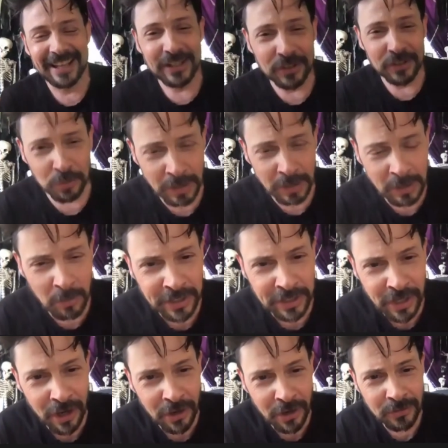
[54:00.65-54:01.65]
you really want to
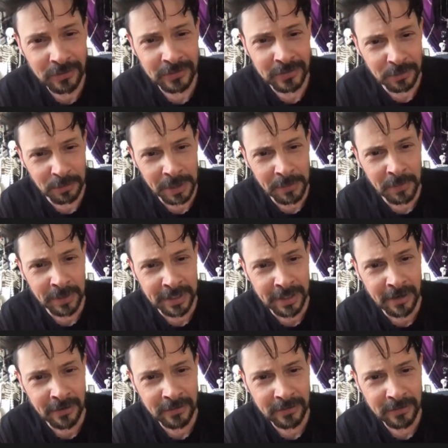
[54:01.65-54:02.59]
know? Do you really want to know?